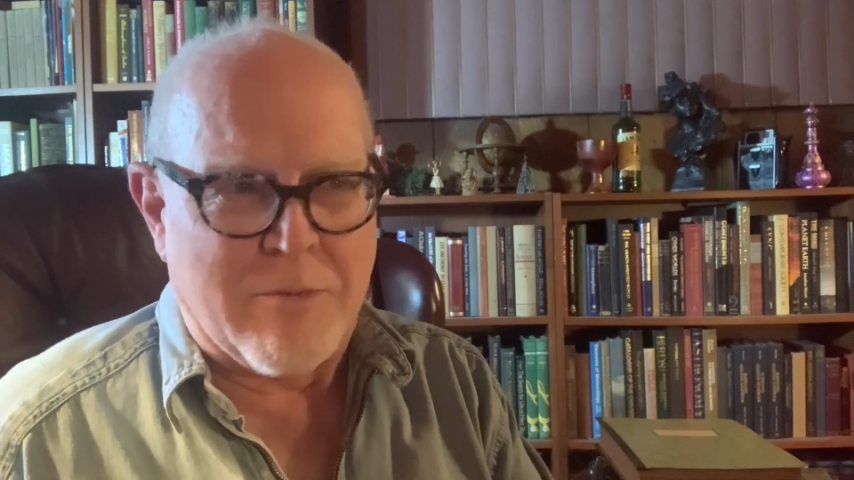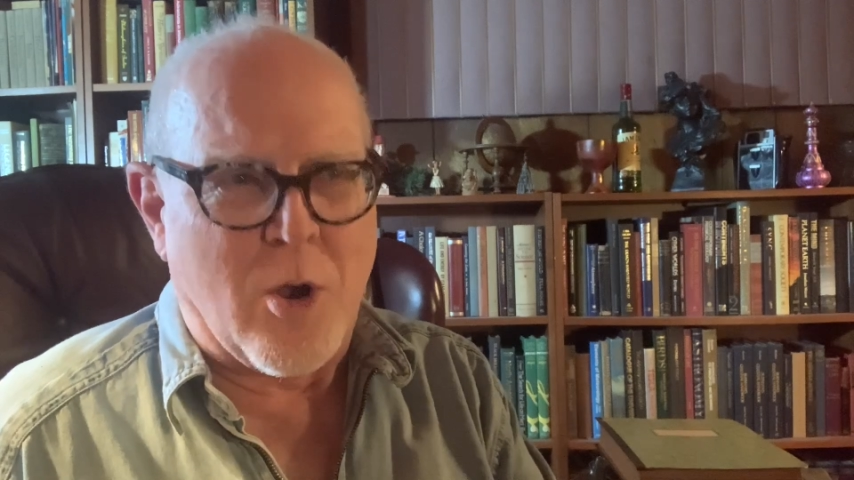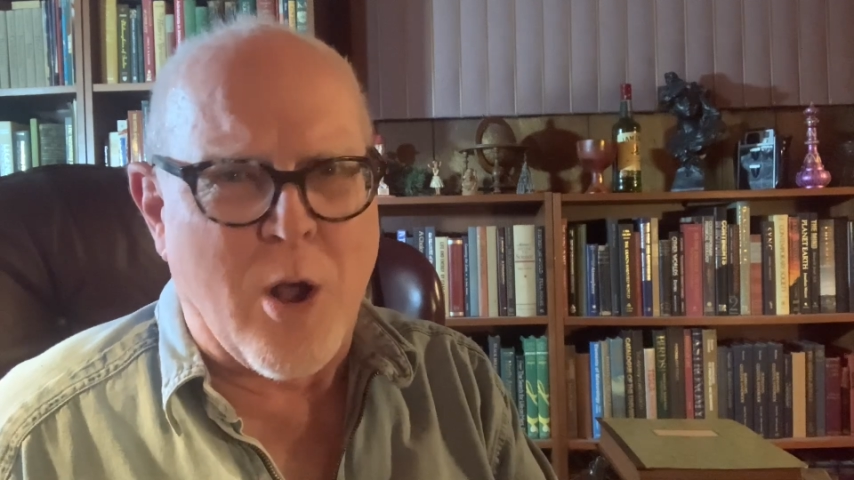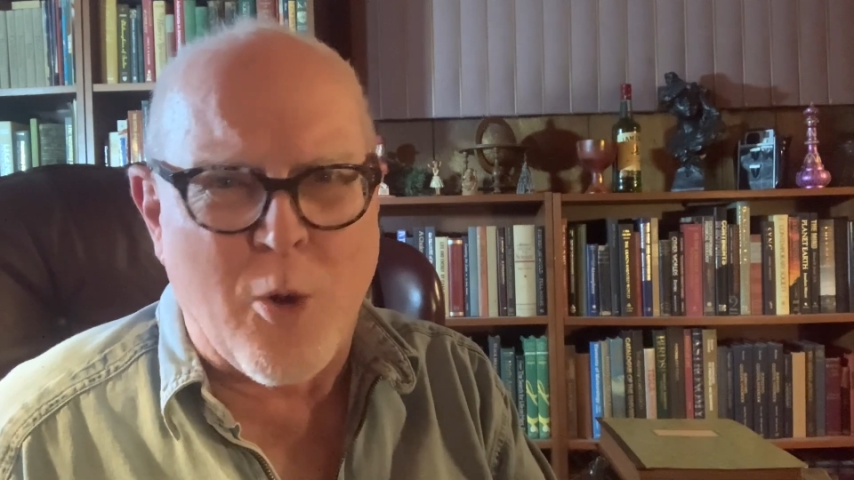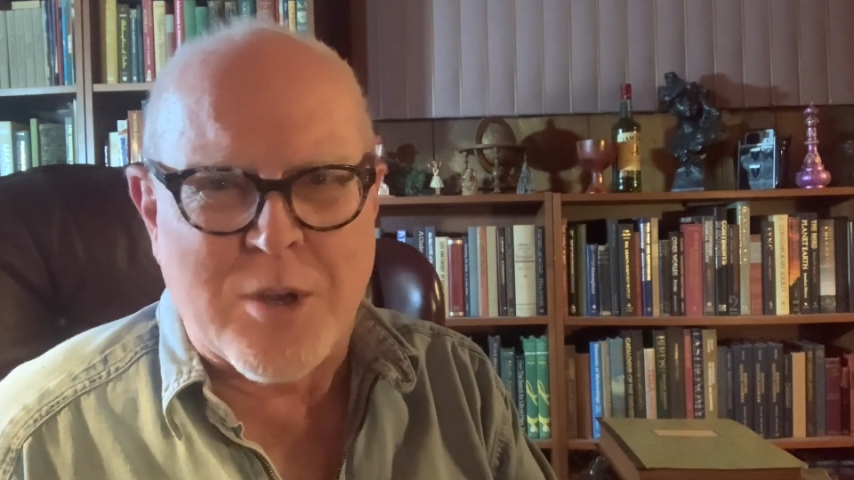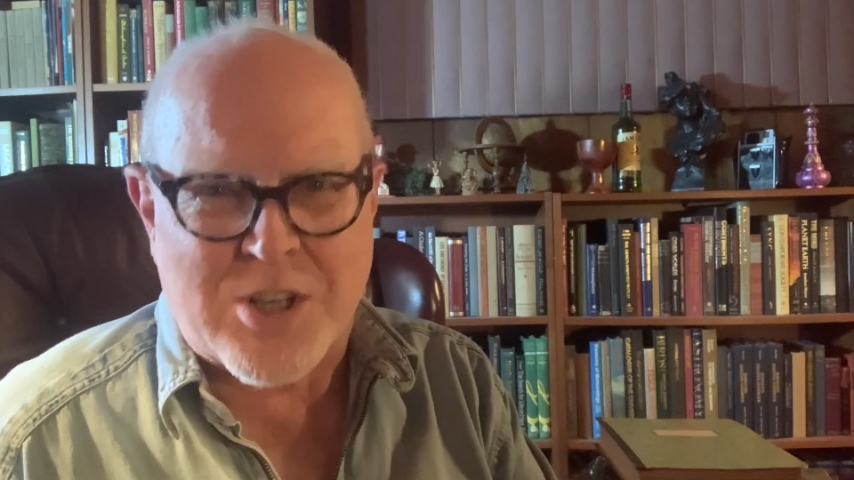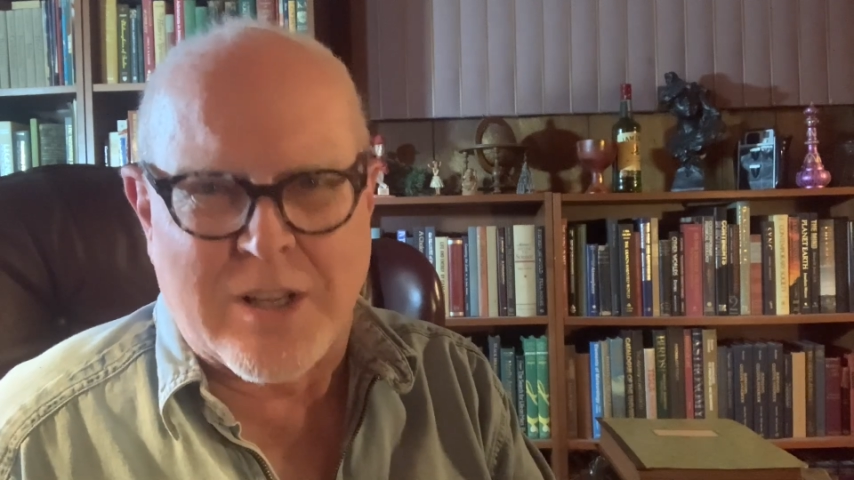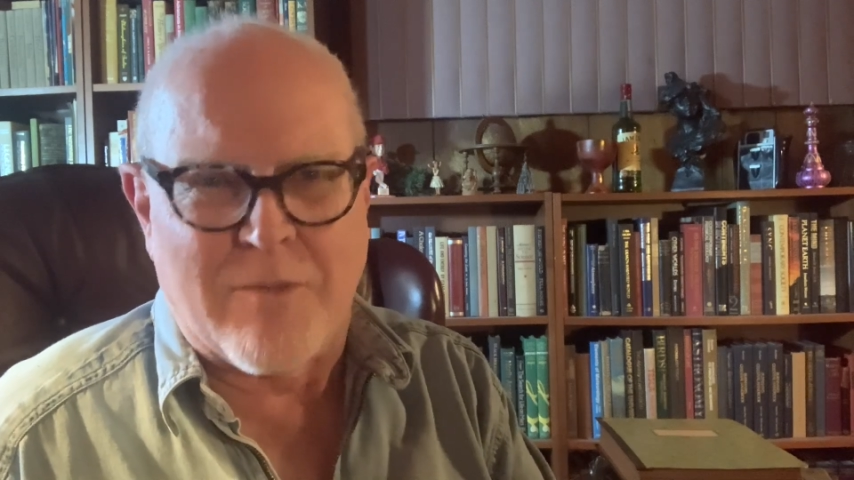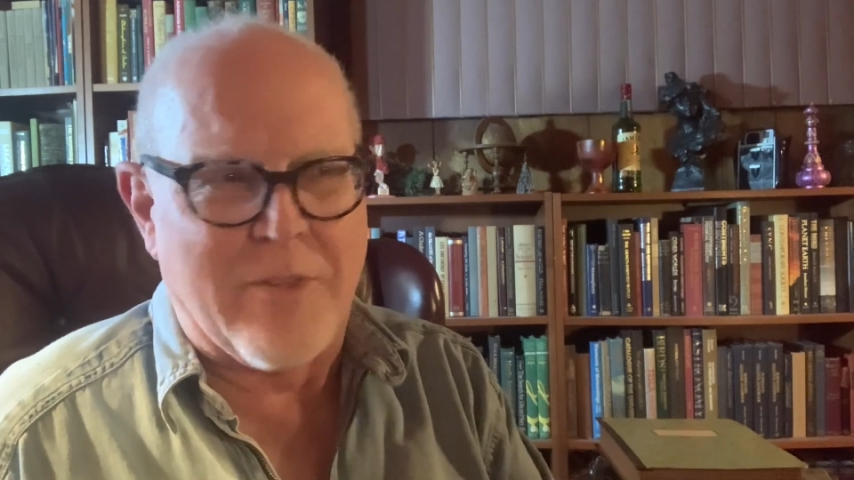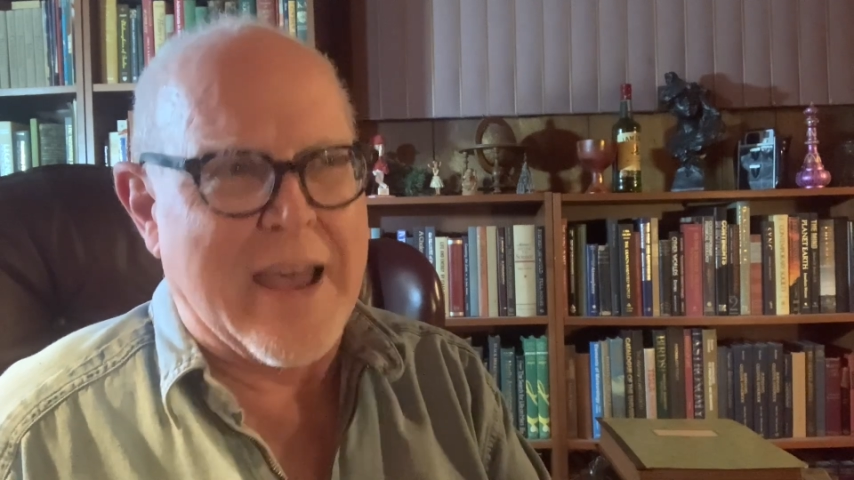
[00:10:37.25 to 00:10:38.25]
I've always
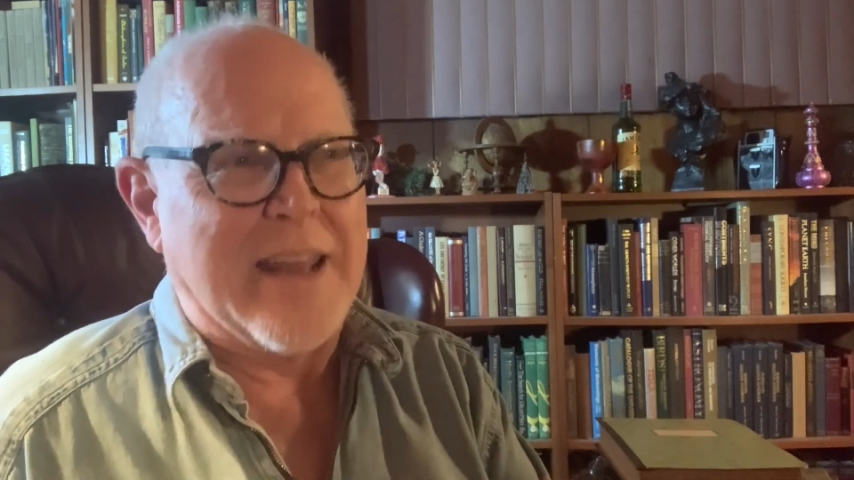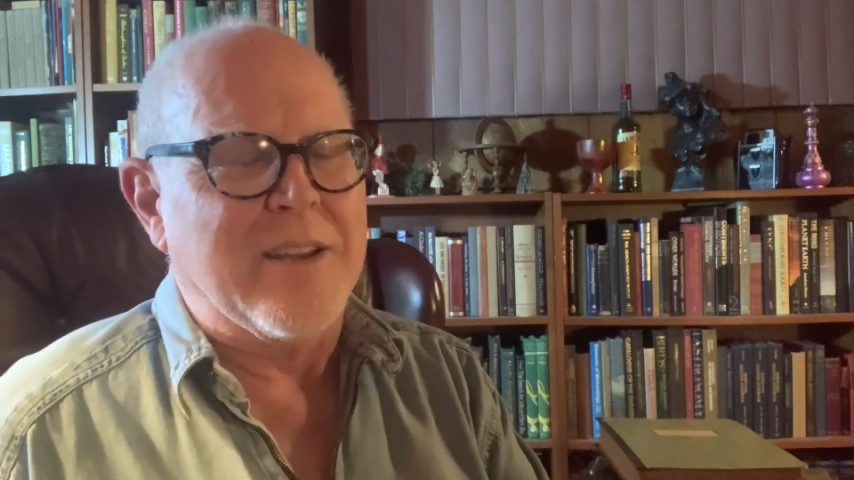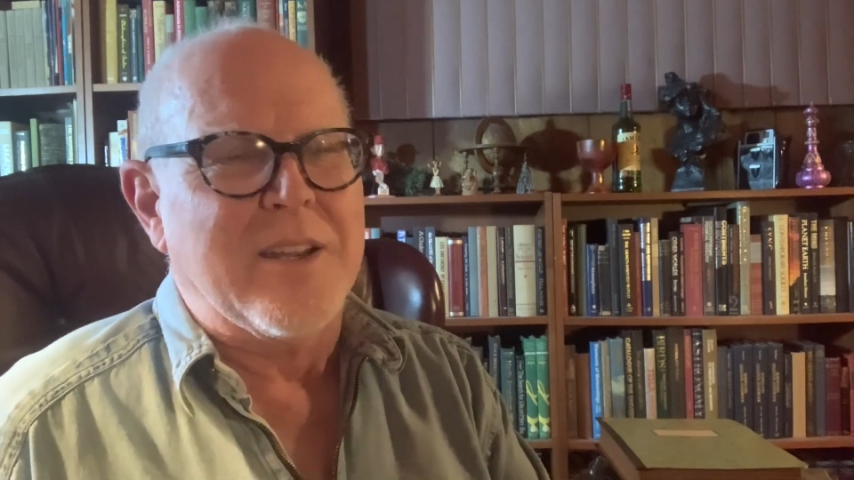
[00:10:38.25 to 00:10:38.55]
loved that